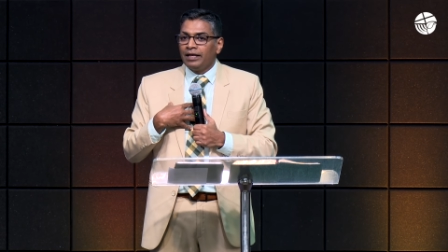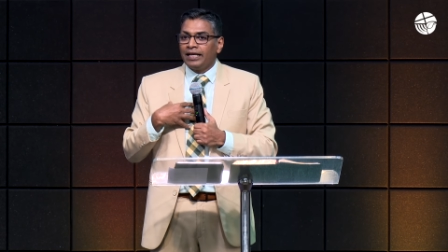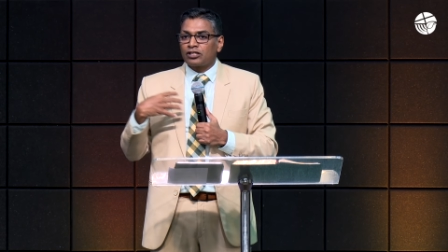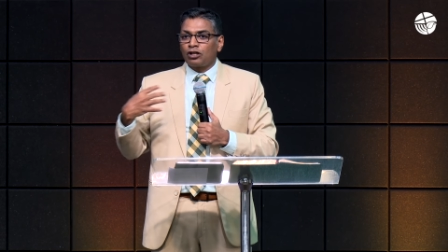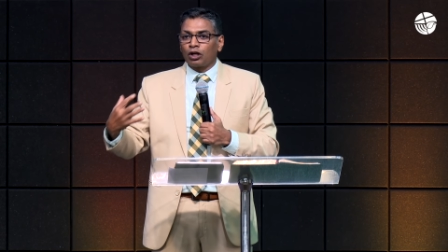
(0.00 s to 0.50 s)

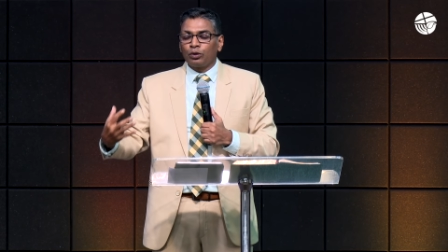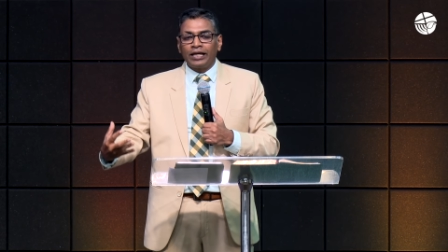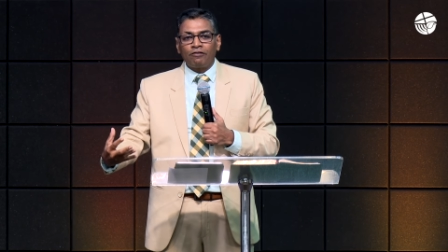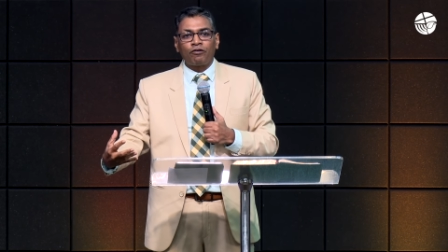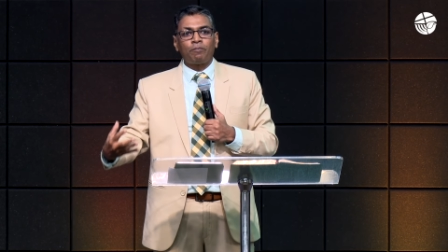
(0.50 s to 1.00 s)
He's not
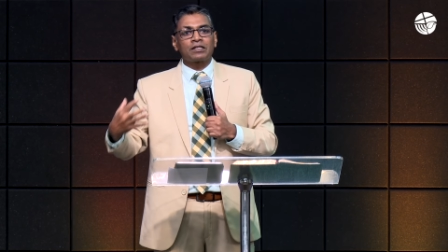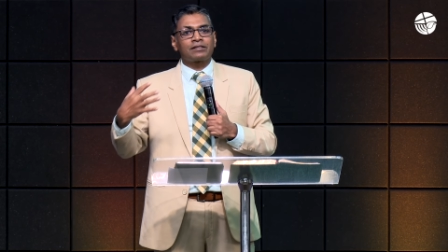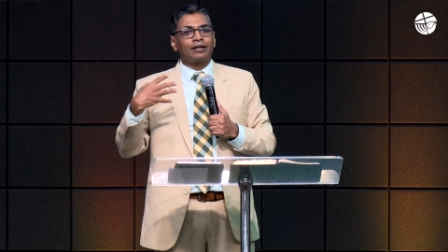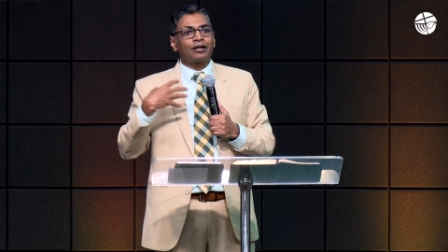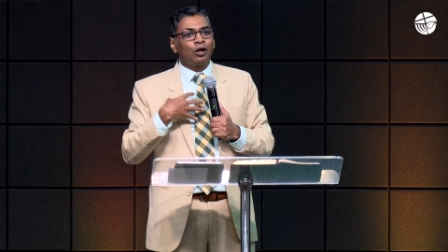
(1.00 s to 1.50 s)
doing it for
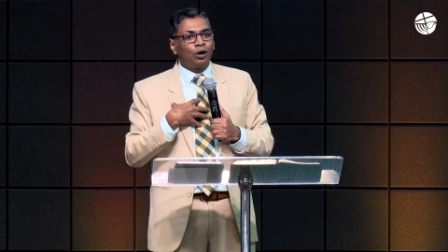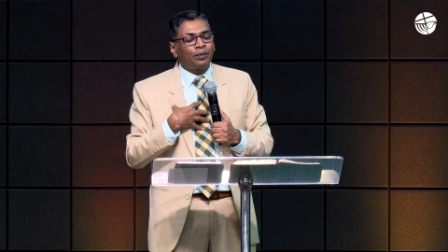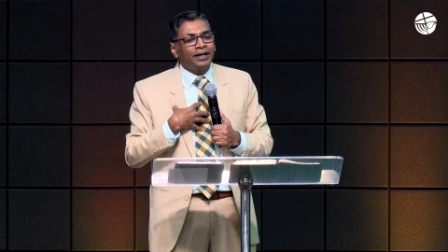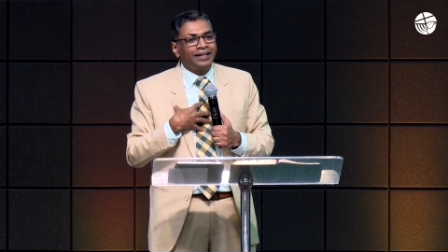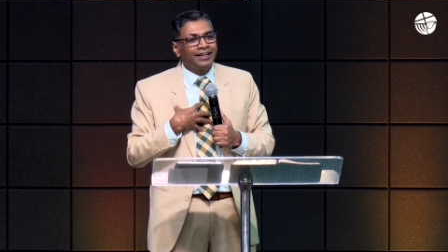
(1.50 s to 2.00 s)
personal
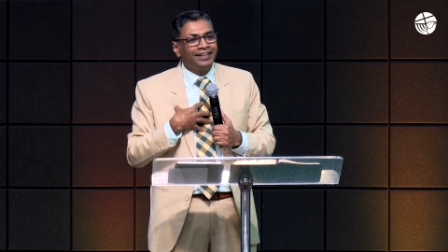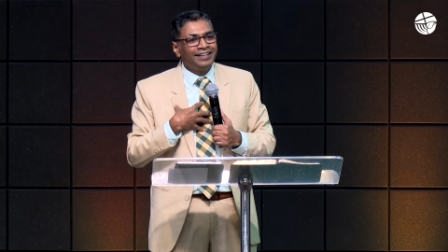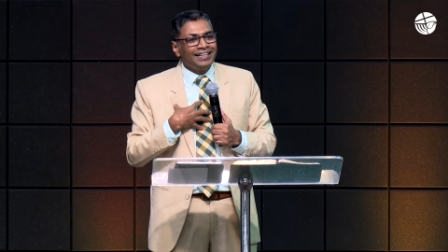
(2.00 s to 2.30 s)
glory.